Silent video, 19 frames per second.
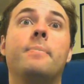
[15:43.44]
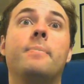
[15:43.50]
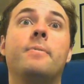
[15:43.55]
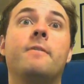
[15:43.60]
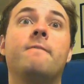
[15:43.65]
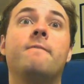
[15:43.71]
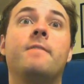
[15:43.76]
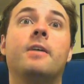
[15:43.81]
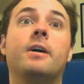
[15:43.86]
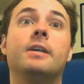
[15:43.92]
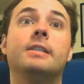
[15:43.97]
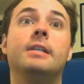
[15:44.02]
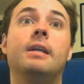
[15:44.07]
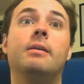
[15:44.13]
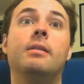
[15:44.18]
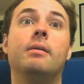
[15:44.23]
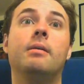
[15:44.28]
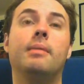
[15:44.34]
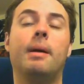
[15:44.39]
the fuck is
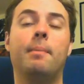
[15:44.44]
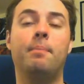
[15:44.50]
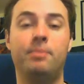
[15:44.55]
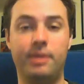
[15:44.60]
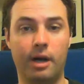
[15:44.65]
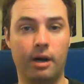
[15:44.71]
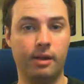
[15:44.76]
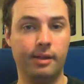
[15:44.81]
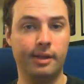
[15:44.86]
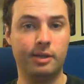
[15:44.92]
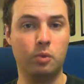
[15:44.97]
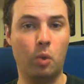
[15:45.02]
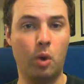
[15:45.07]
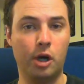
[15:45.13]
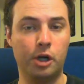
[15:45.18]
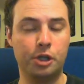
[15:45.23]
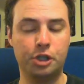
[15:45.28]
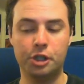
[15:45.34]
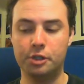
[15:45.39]
that? Derelict
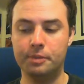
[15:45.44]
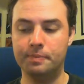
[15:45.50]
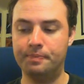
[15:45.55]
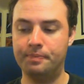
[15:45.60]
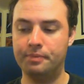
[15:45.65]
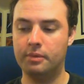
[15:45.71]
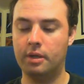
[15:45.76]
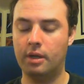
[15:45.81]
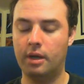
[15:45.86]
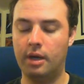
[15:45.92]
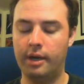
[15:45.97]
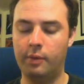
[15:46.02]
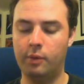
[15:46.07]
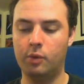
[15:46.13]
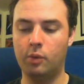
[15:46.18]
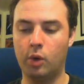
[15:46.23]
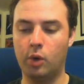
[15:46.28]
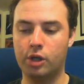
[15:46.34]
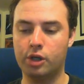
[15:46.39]
Watcher. It
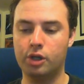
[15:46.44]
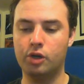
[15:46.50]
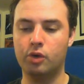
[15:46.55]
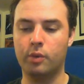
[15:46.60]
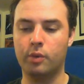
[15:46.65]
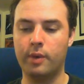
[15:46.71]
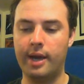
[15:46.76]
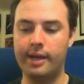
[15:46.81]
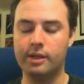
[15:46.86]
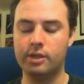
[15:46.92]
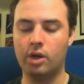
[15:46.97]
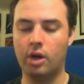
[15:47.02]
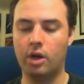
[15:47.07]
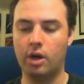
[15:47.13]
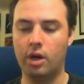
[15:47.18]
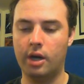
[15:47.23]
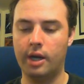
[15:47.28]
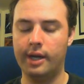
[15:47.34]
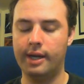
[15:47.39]
would work great
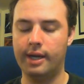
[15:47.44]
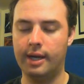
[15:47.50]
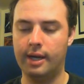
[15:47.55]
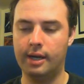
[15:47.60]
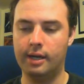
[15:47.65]
on